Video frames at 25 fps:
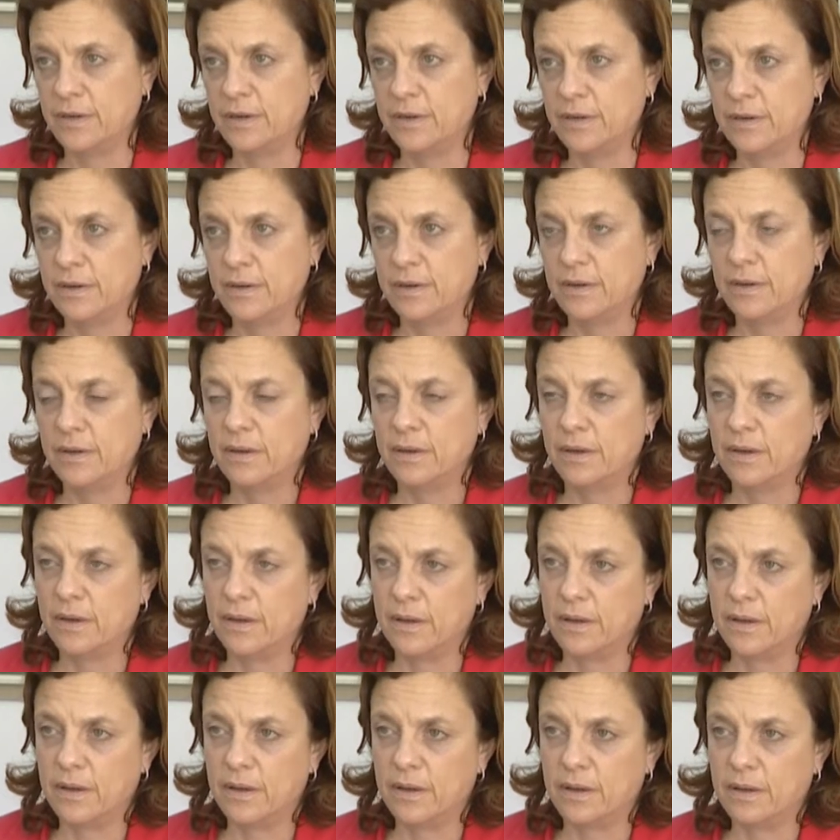
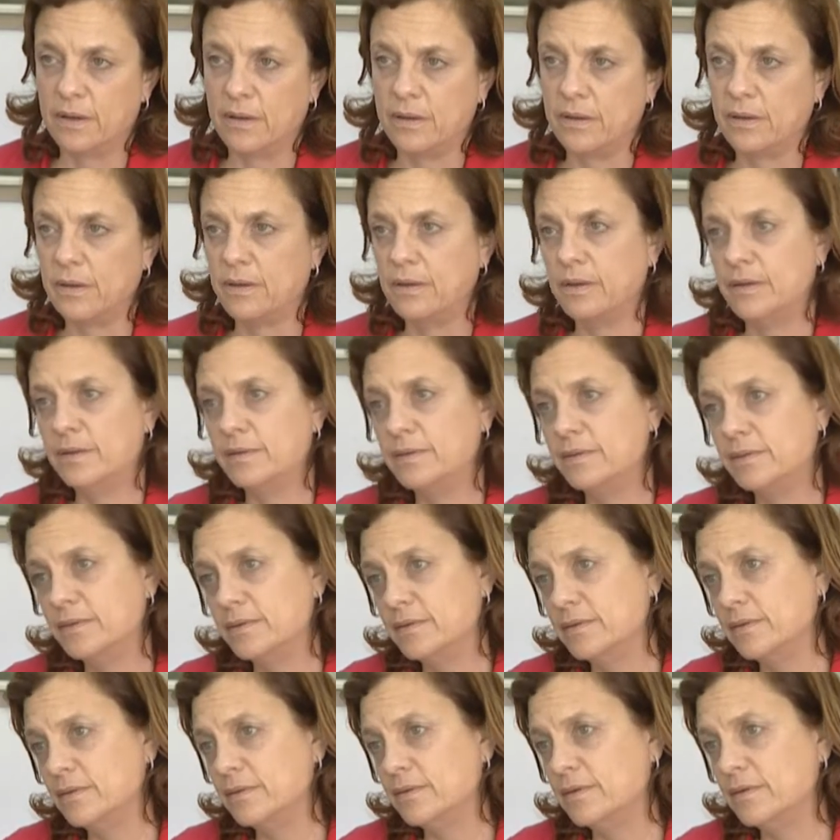It
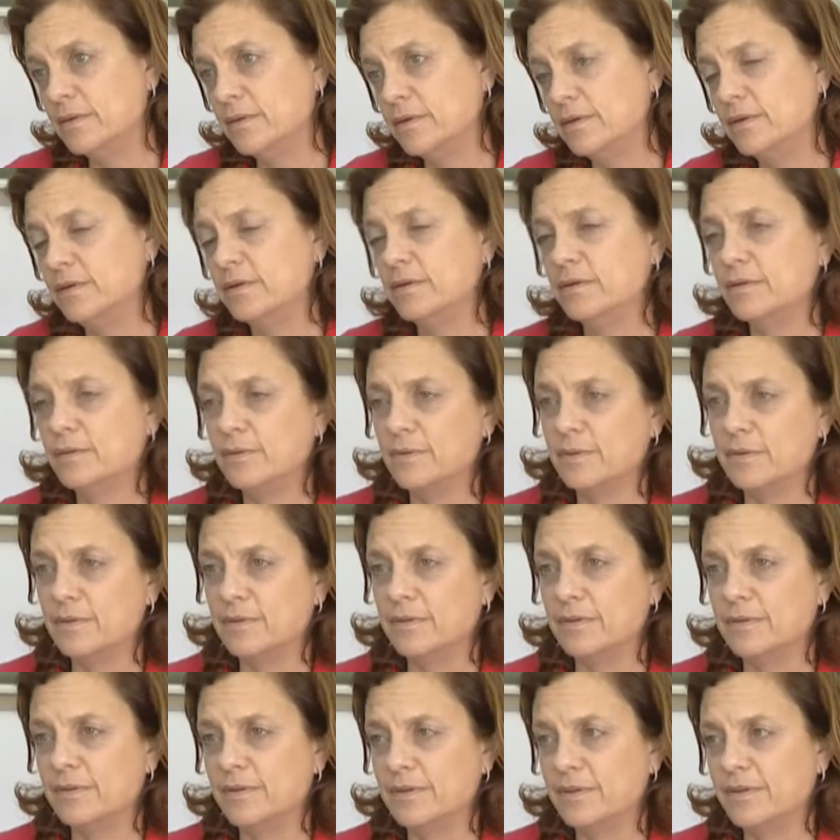needn't
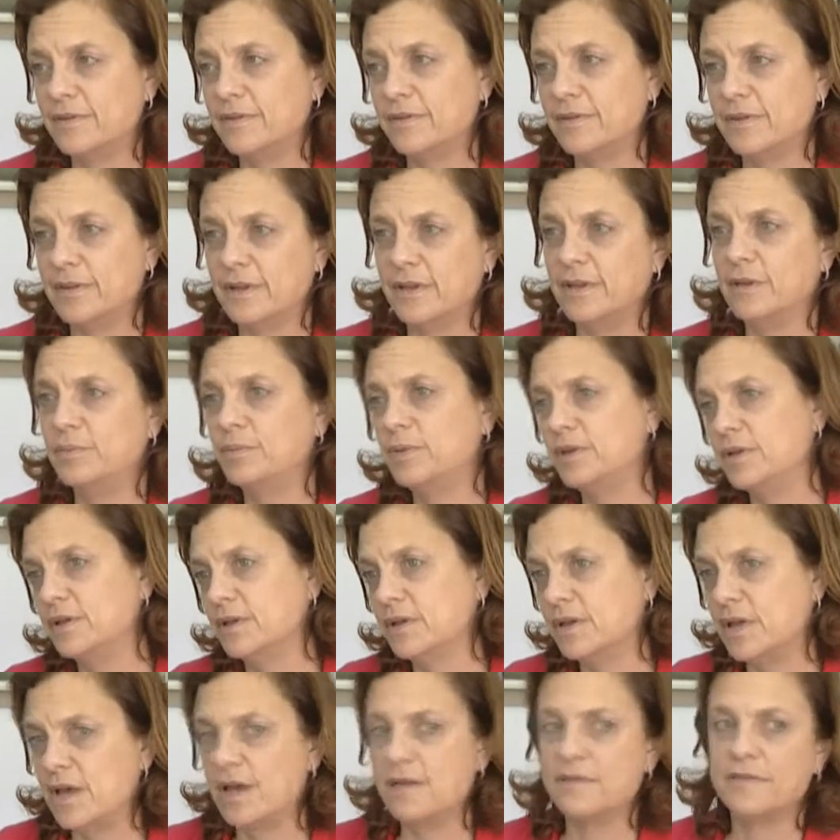necessarily be
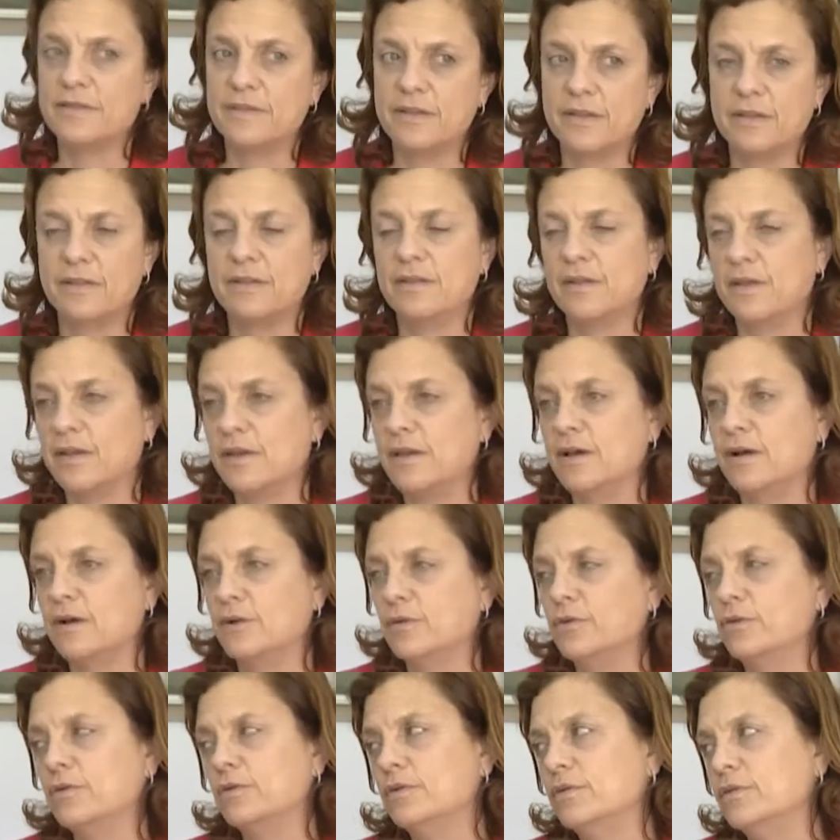the case that they
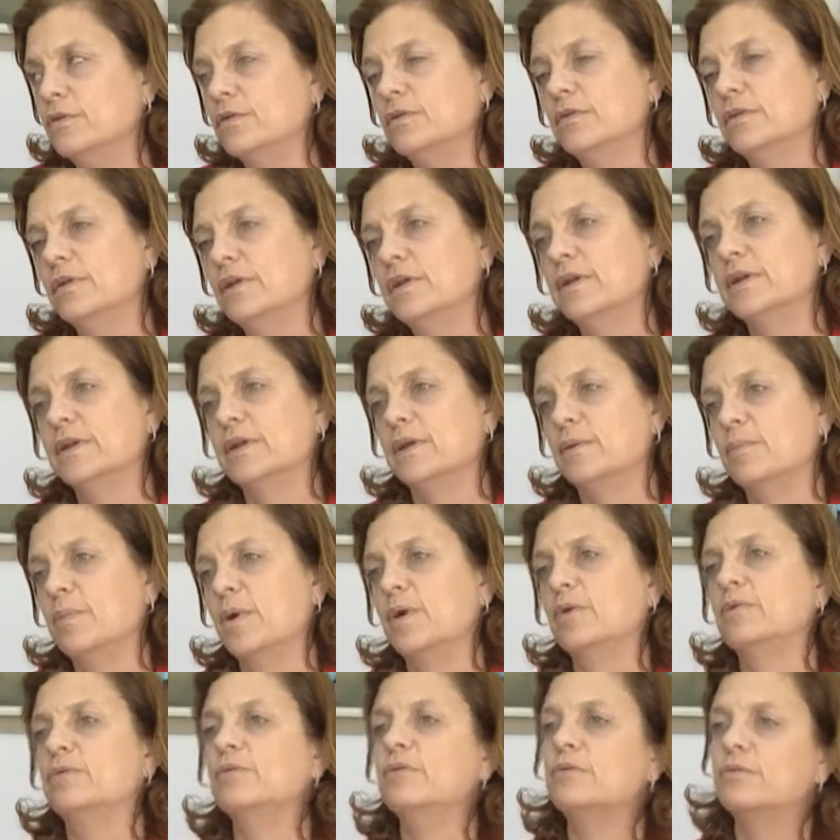are learning
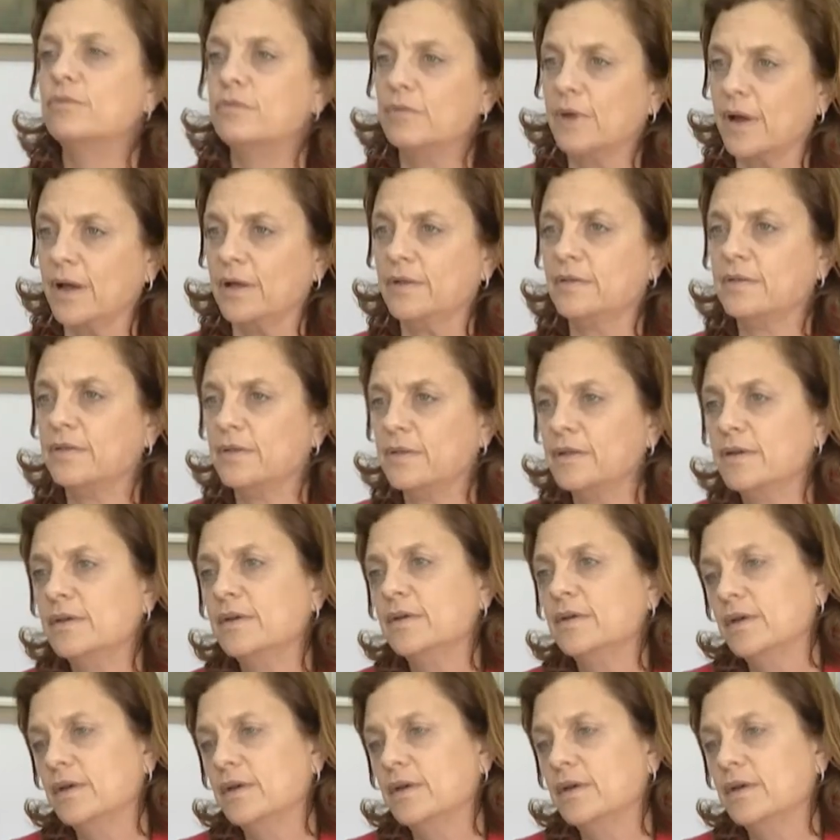about rights.